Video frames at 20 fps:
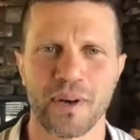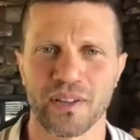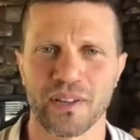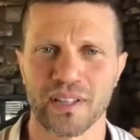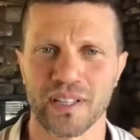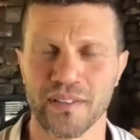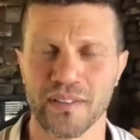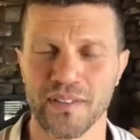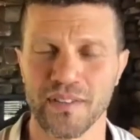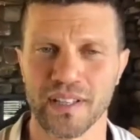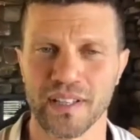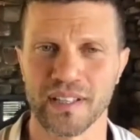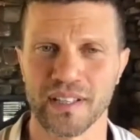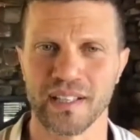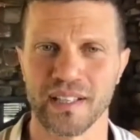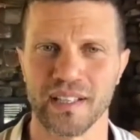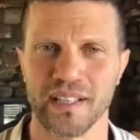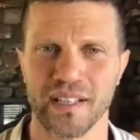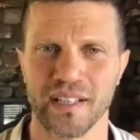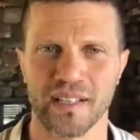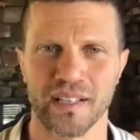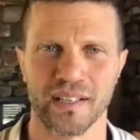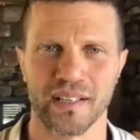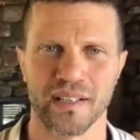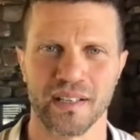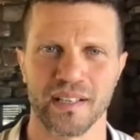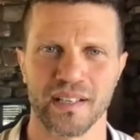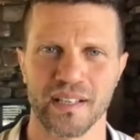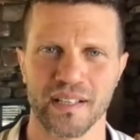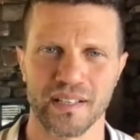living
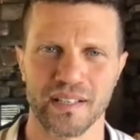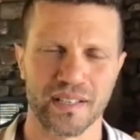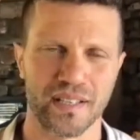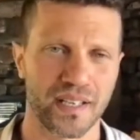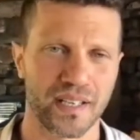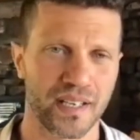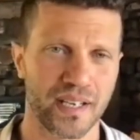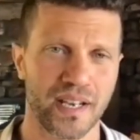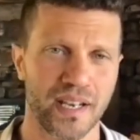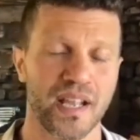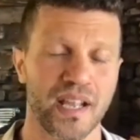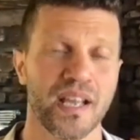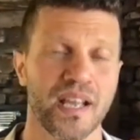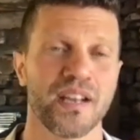in an